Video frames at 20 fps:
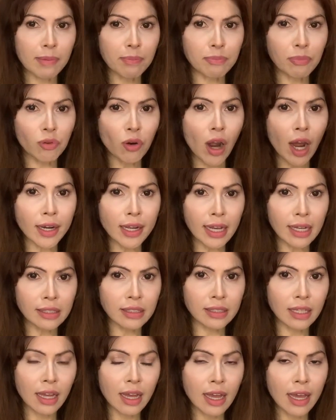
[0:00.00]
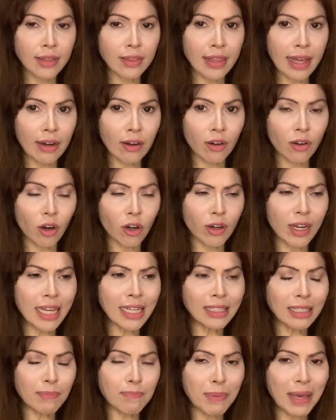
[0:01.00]
products that are or
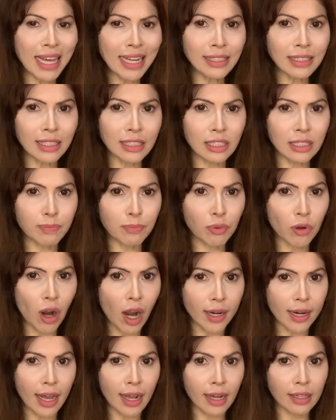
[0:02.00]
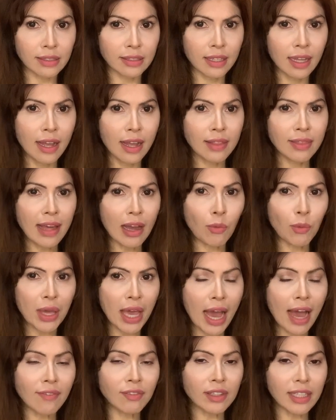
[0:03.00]
independent products that we
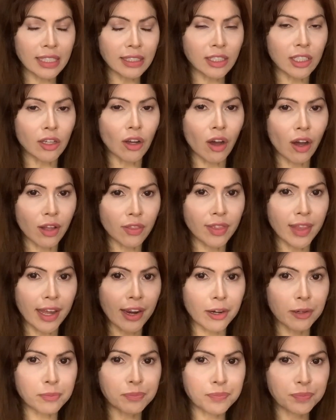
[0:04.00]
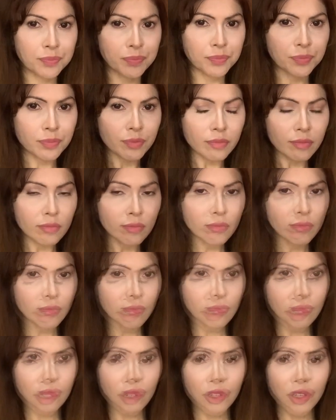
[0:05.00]
have listed on there.
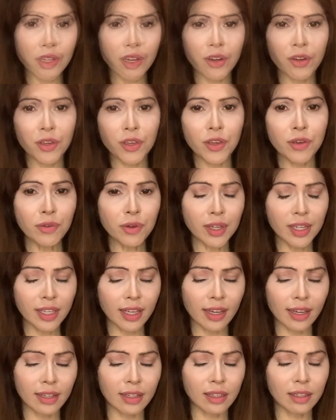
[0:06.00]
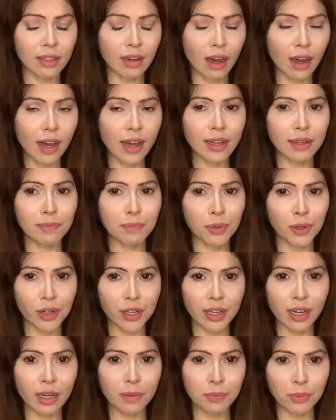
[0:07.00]
So, you cannot put
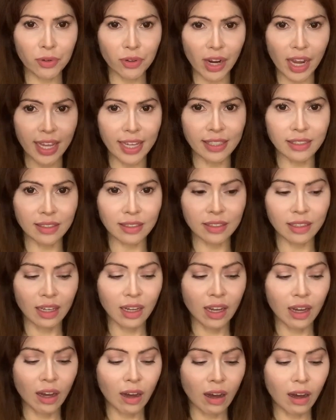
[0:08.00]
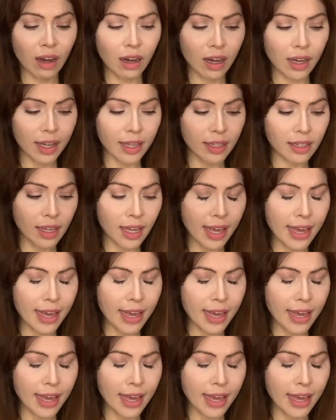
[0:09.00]
a price on